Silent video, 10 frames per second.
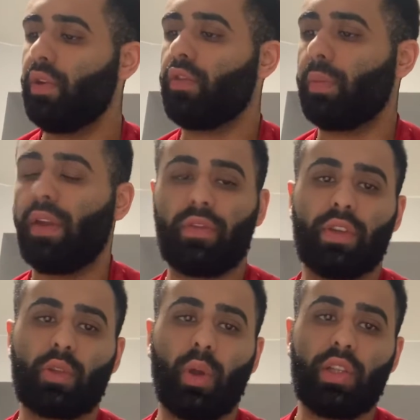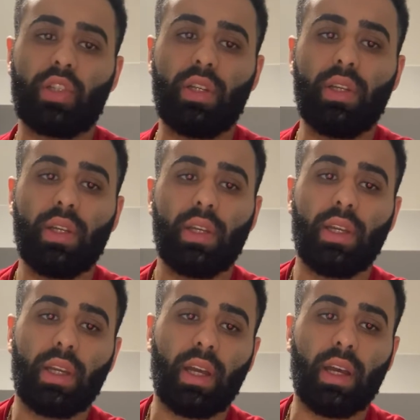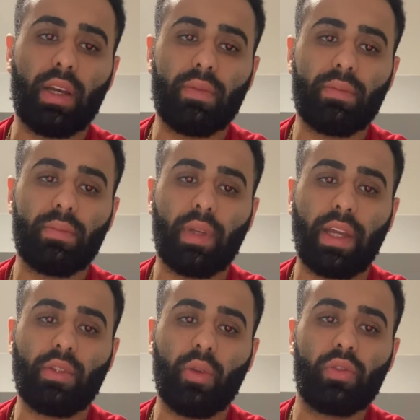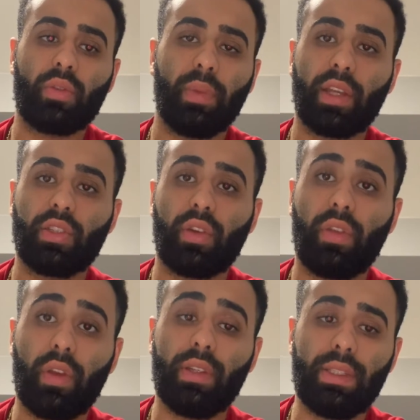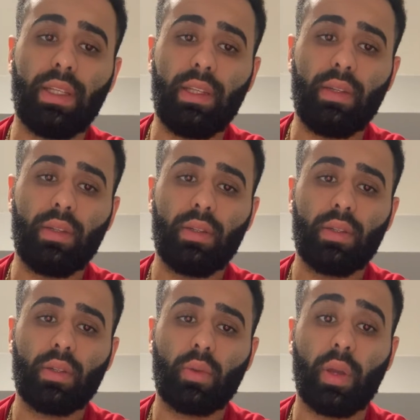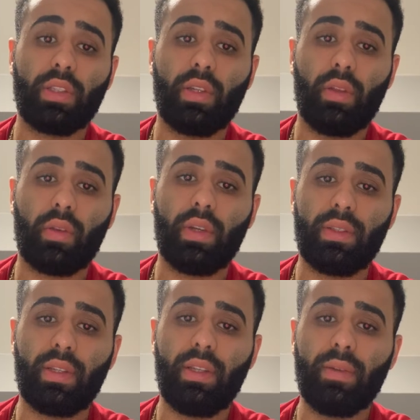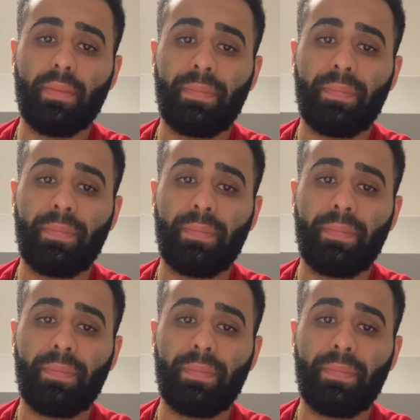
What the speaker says: For my first question, I chose from lecture 13, question 3C,